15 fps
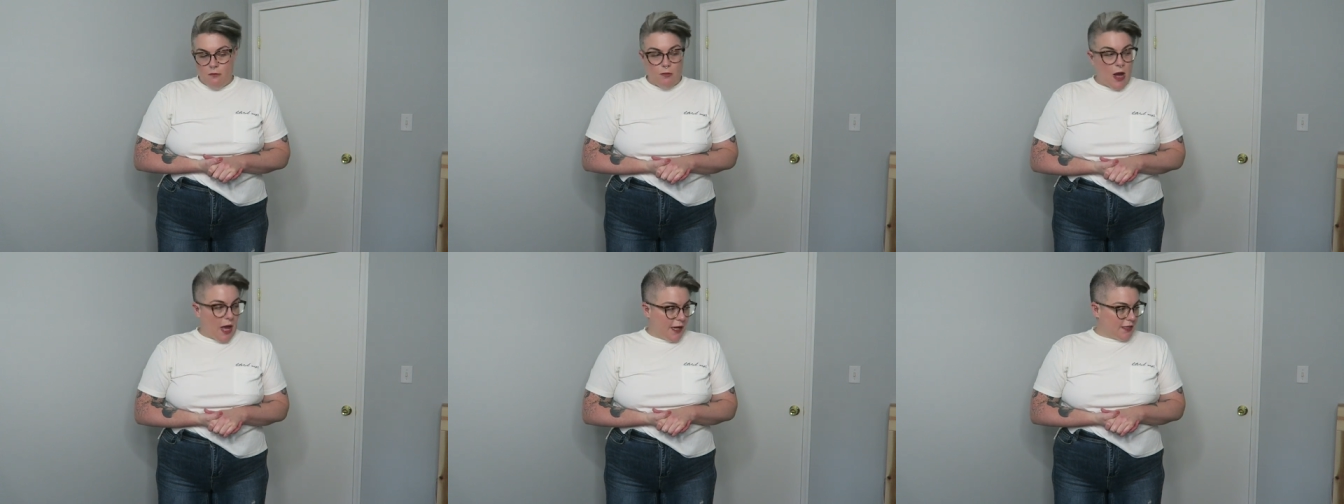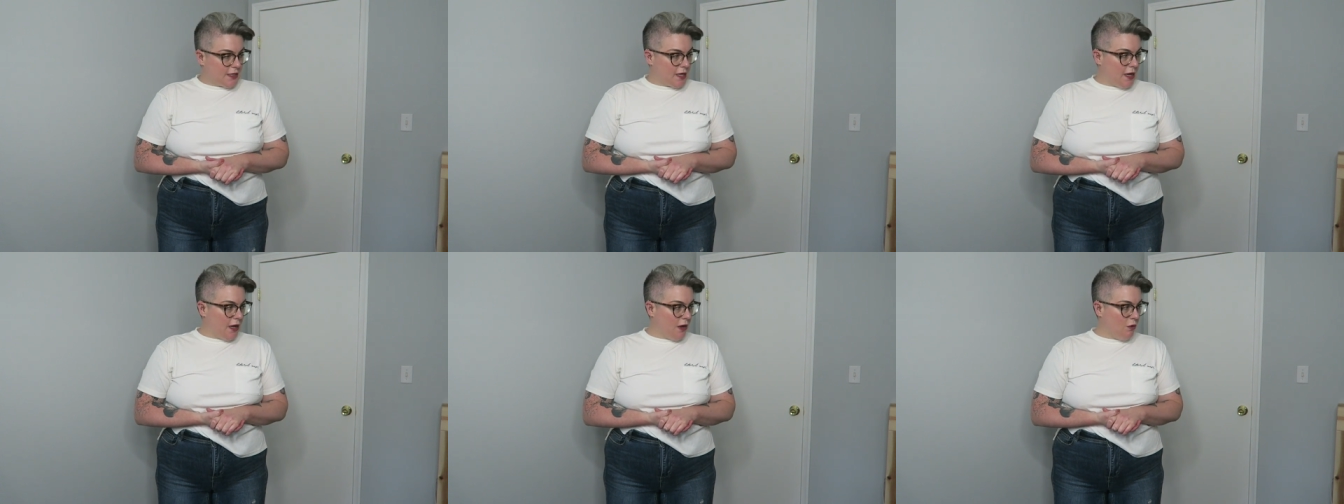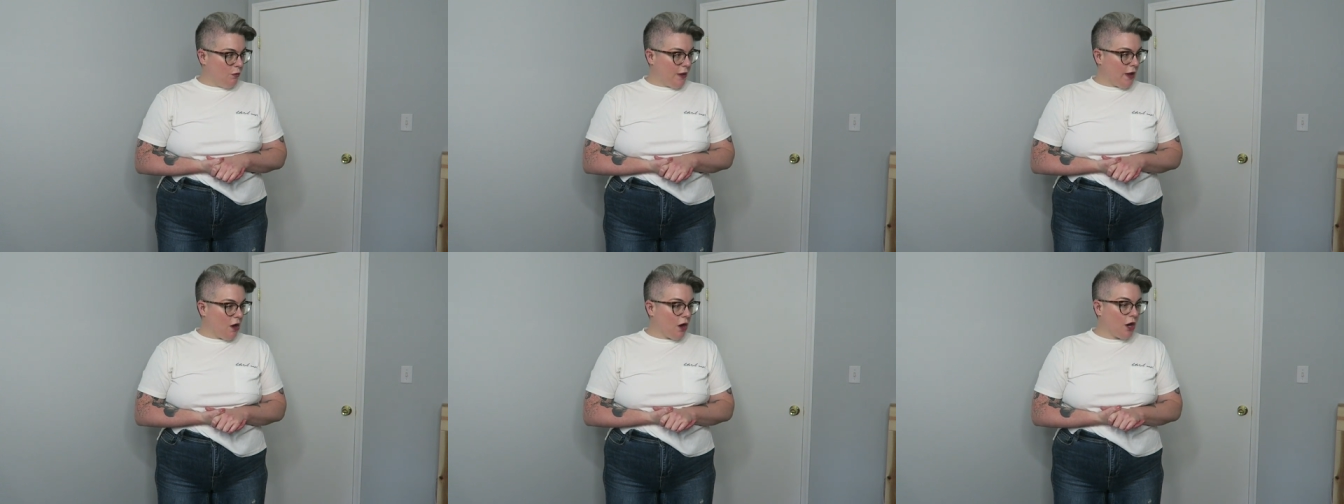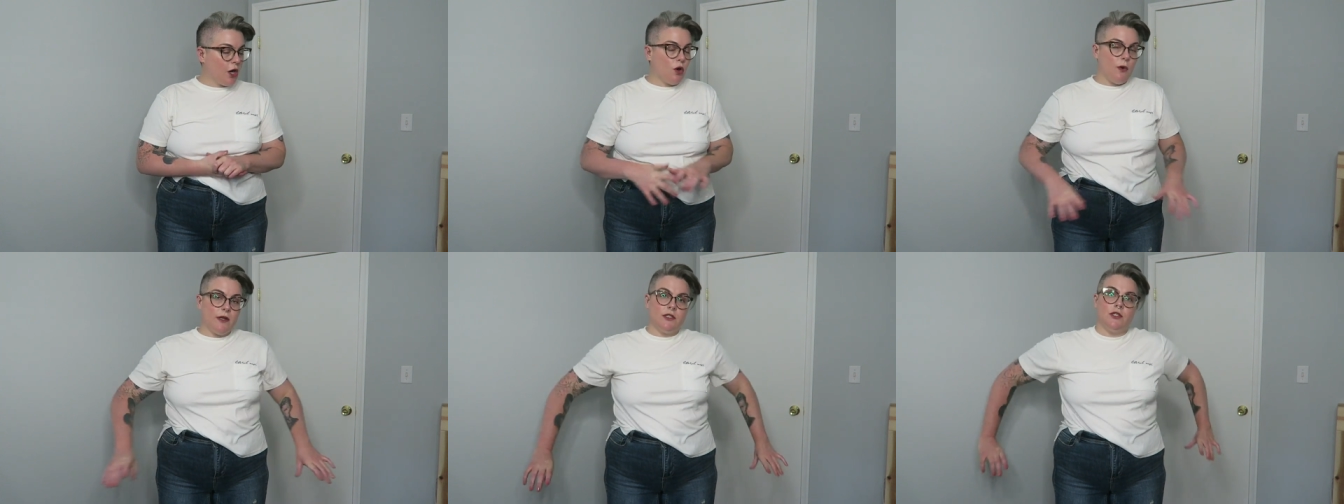But we
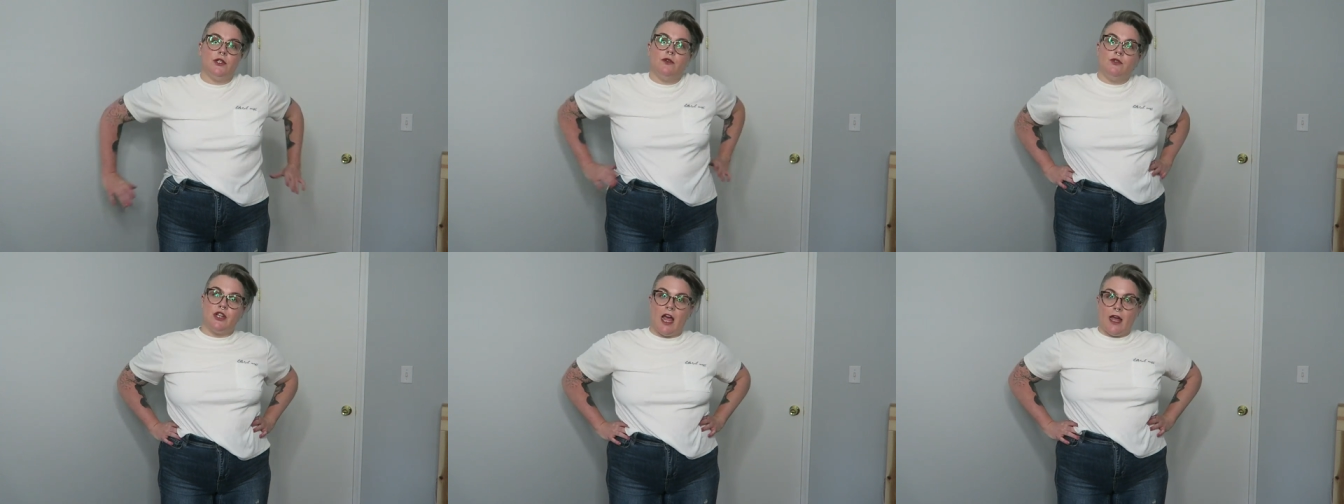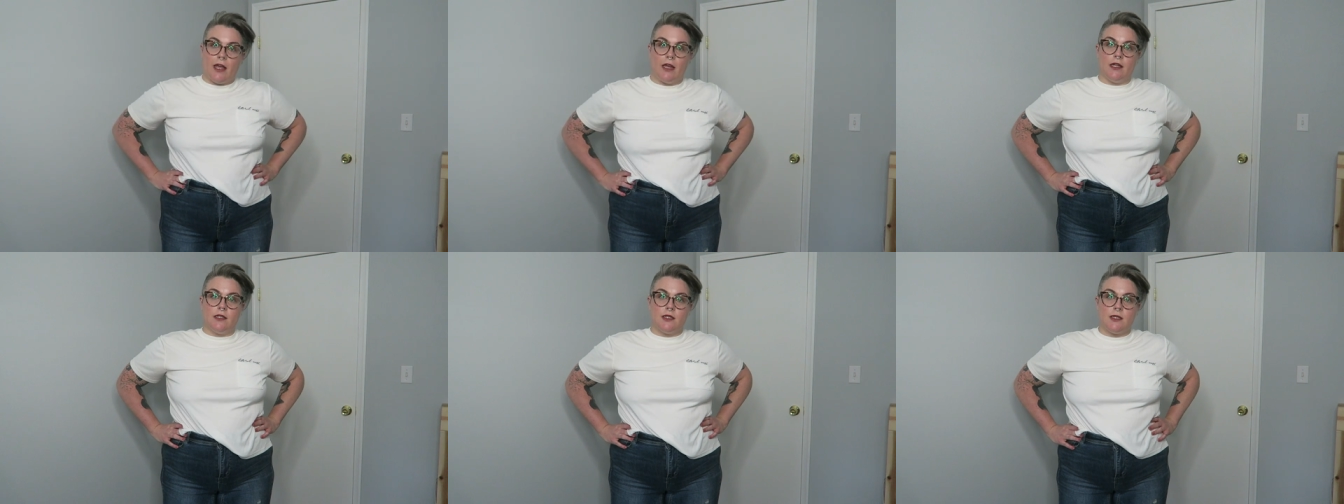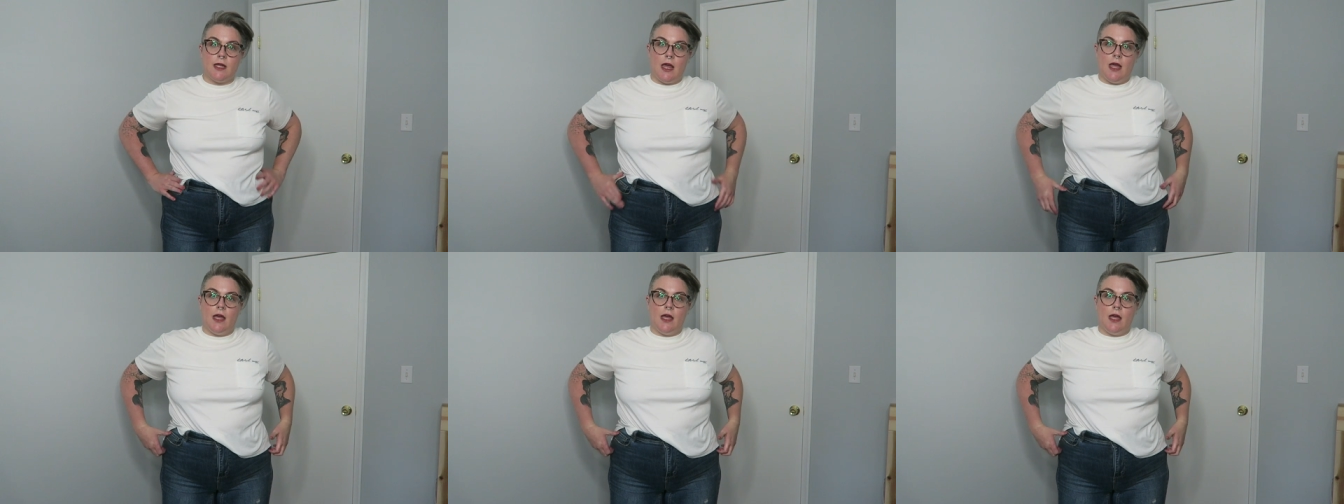are going to do jackets.